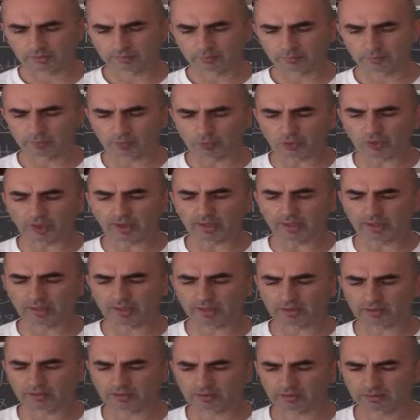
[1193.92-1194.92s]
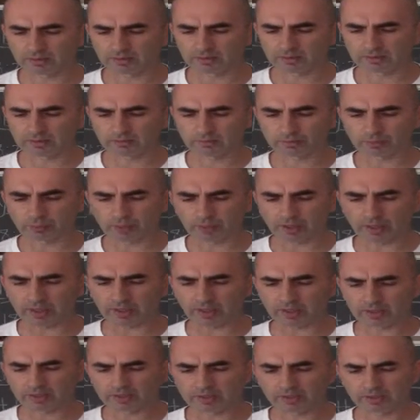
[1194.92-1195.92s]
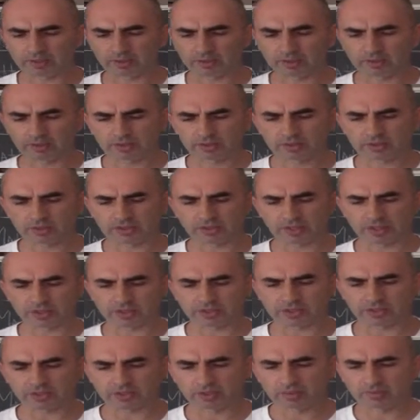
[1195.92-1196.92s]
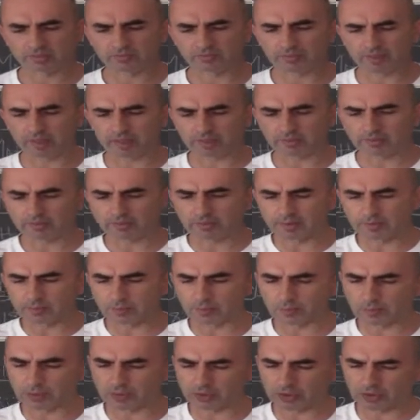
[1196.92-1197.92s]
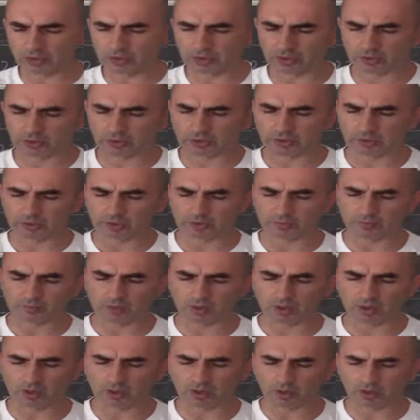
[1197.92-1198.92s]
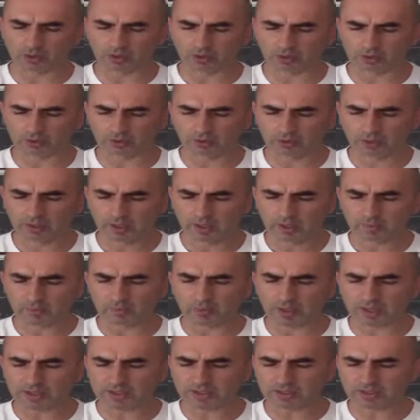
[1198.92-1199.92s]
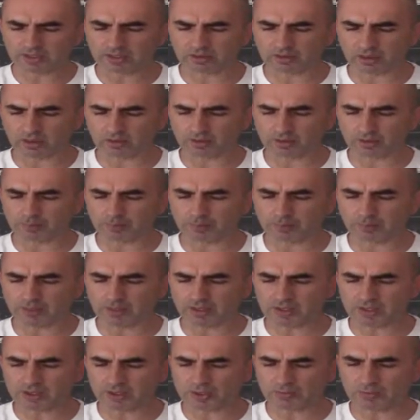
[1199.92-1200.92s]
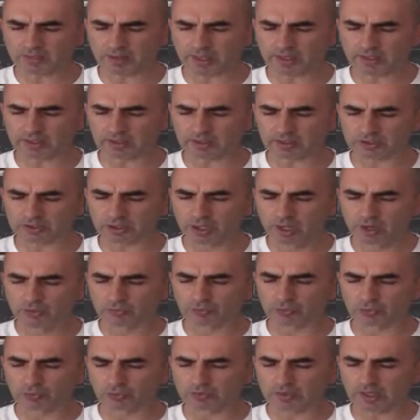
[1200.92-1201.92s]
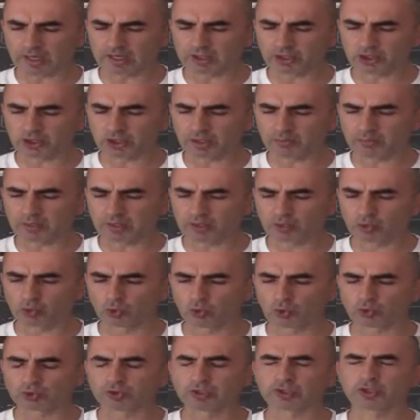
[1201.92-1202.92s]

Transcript: Pray it. Pray it. Says, make me pure in my heart. Blessed are the peacemakers, for they shall be called the